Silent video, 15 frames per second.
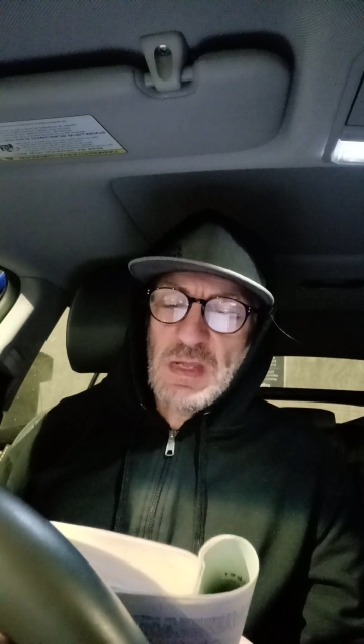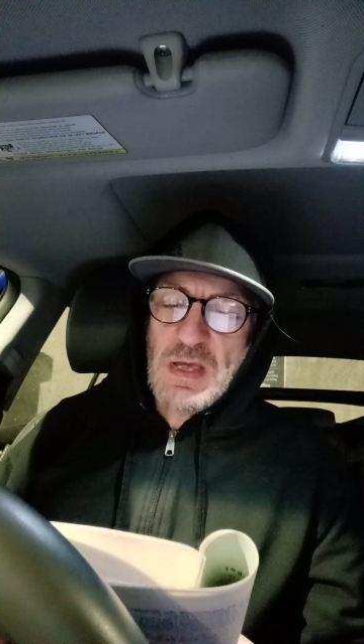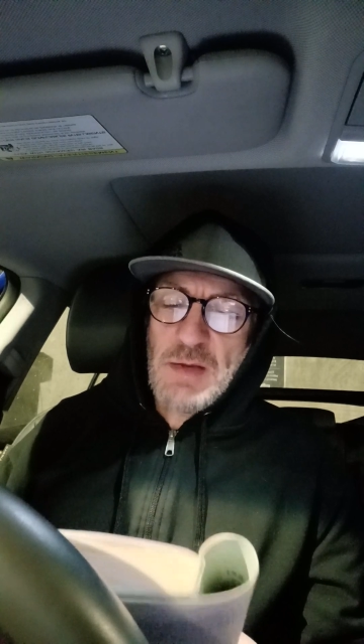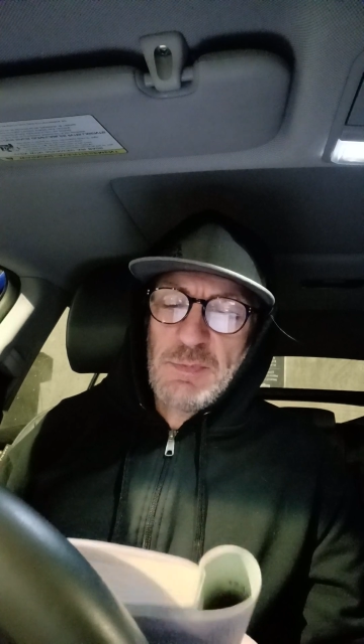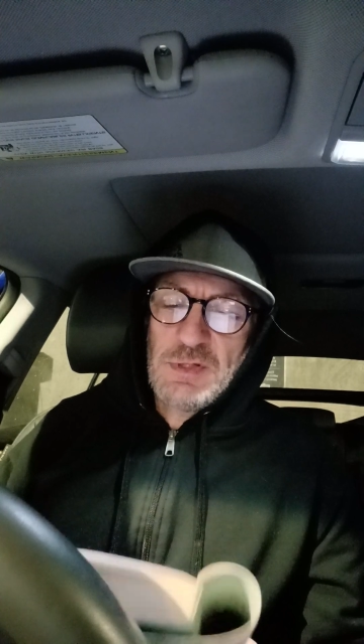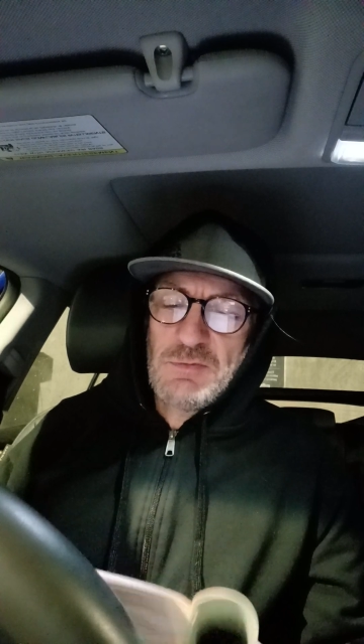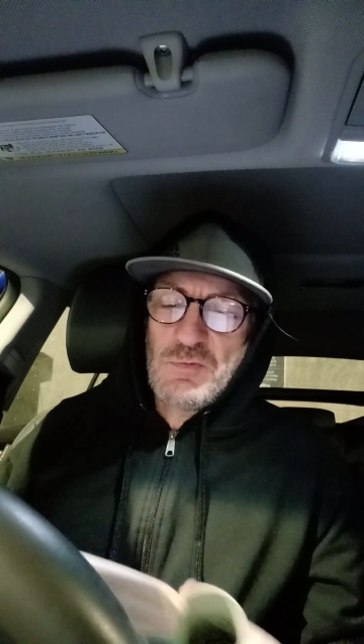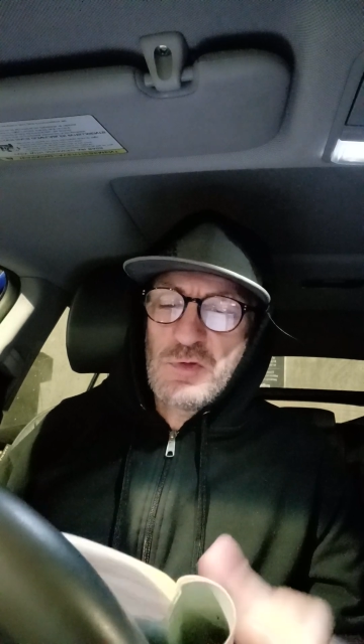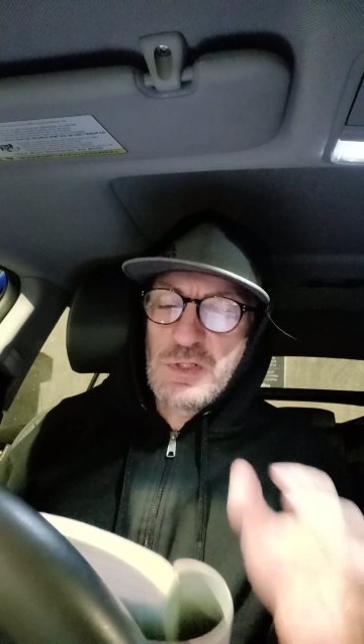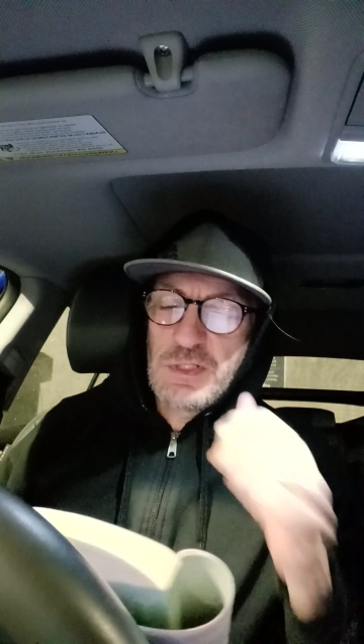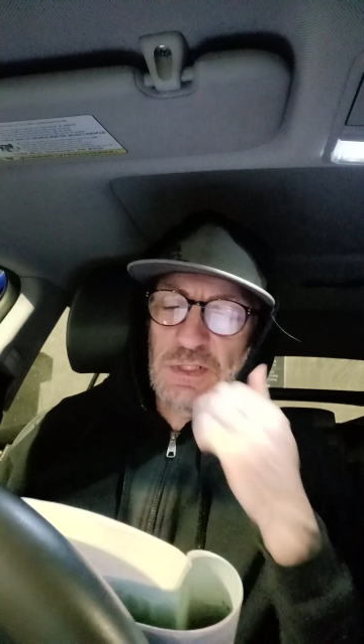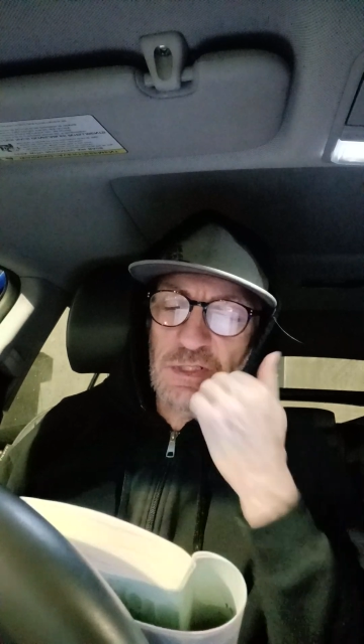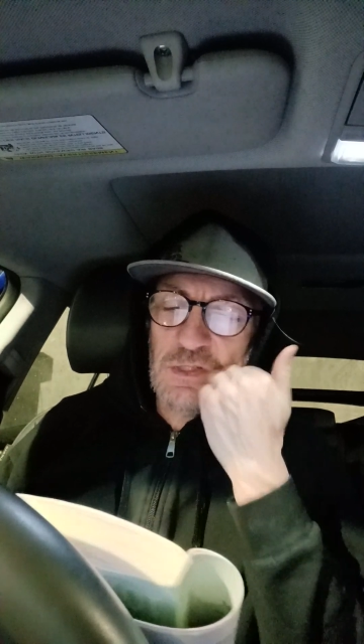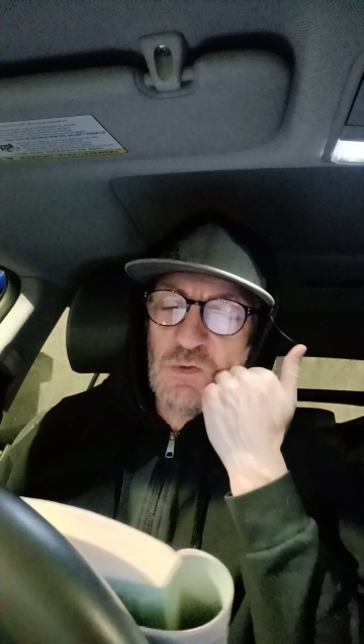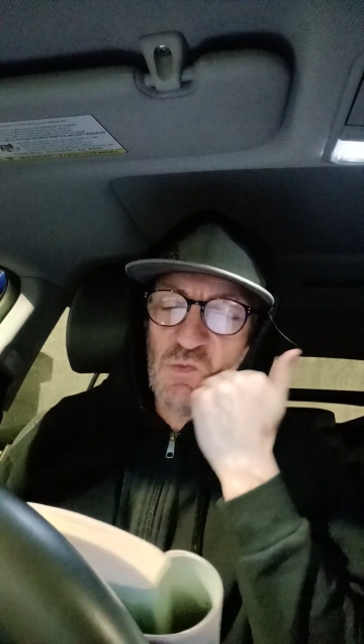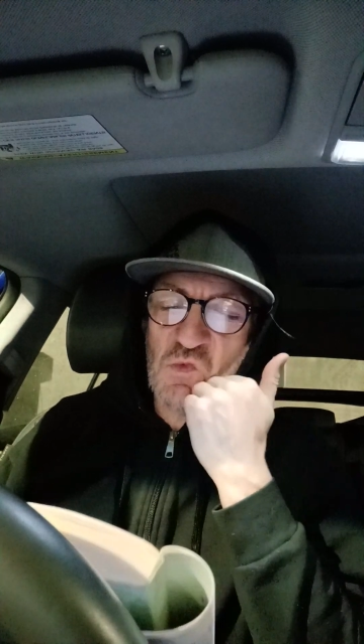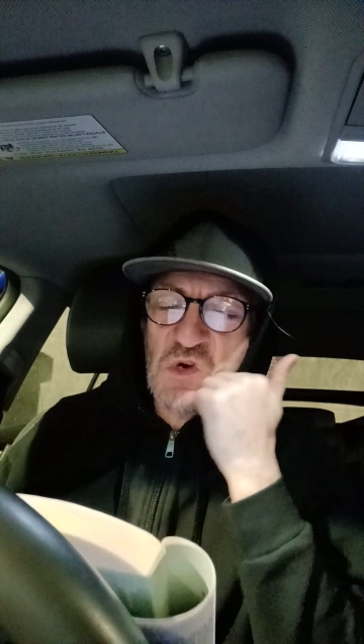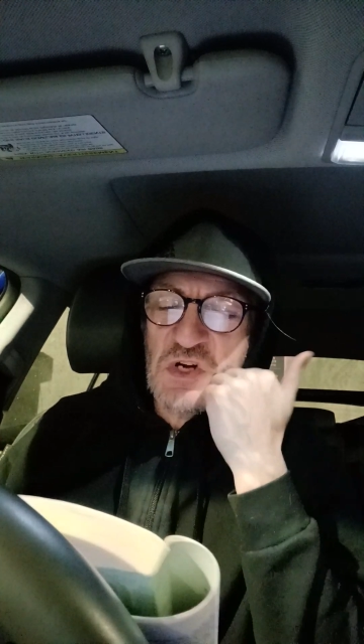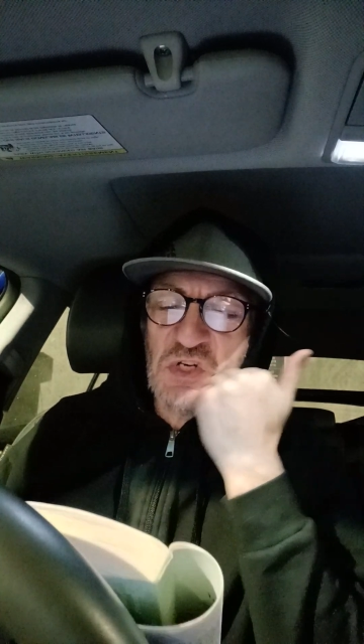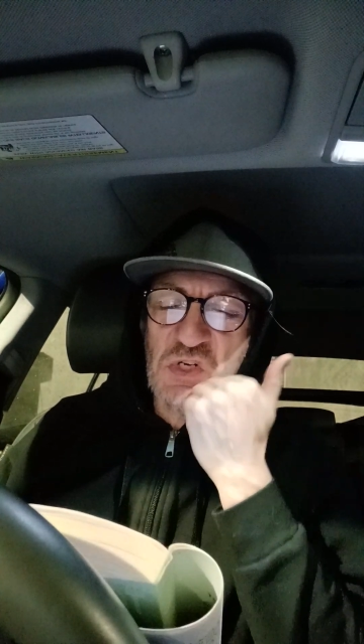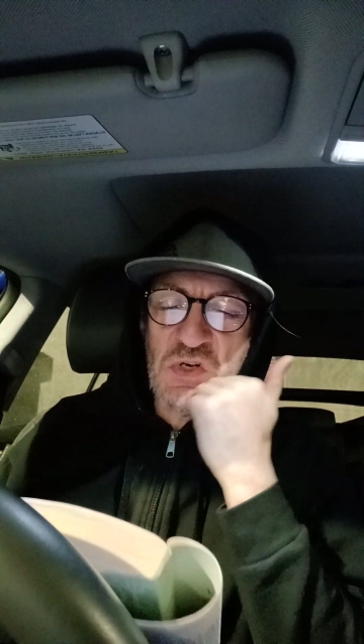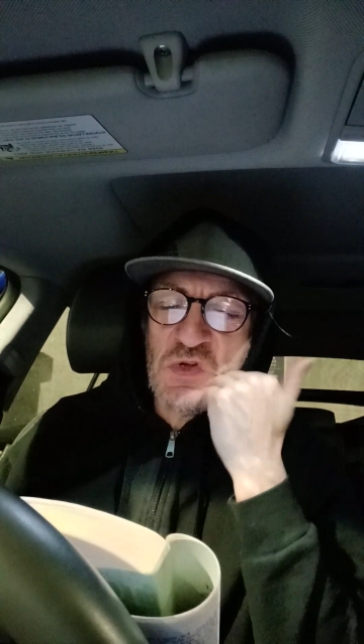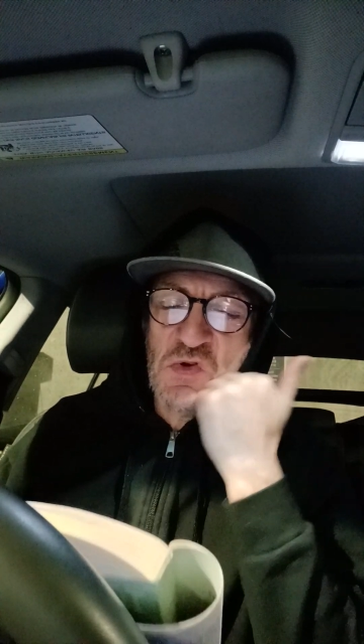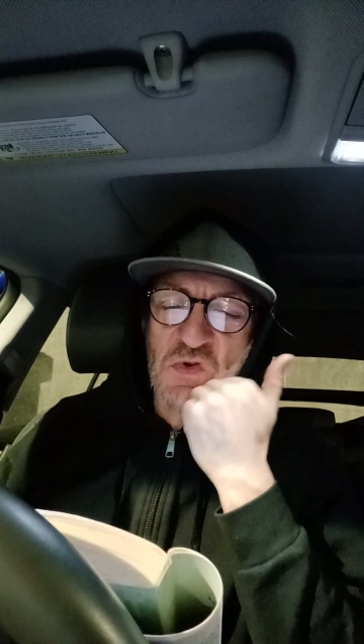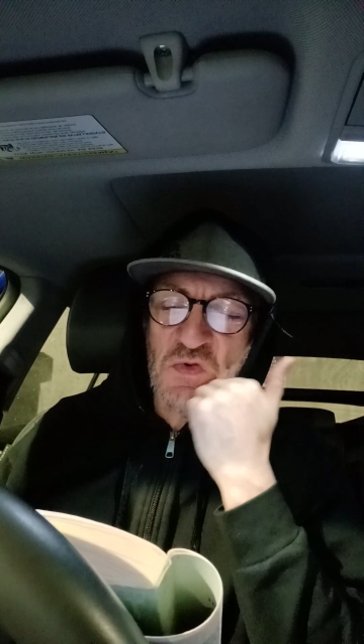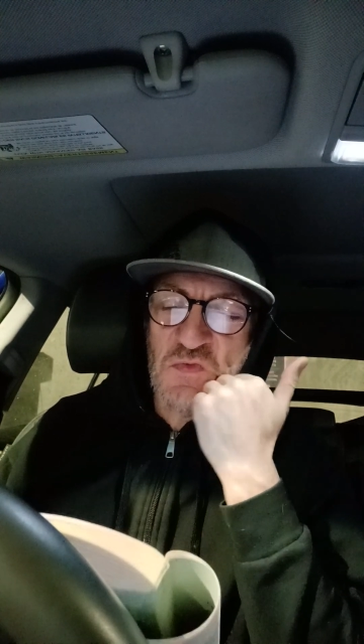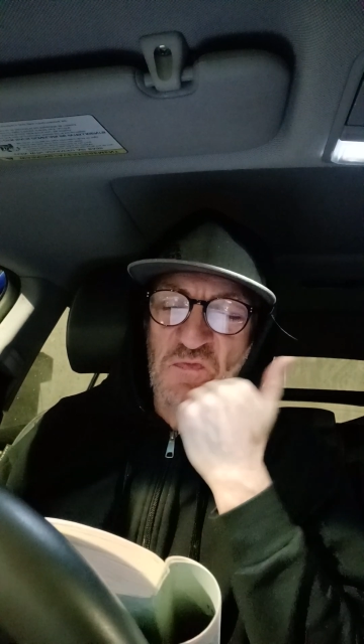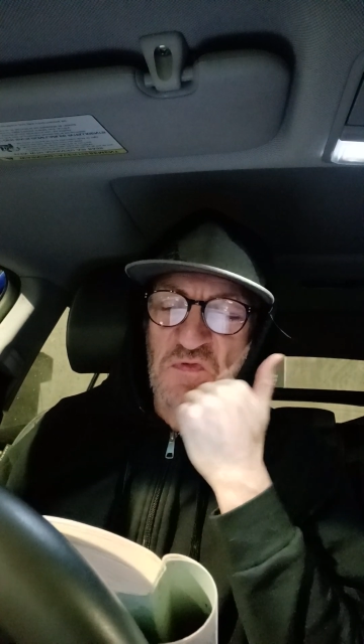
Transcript: Abin was rushing home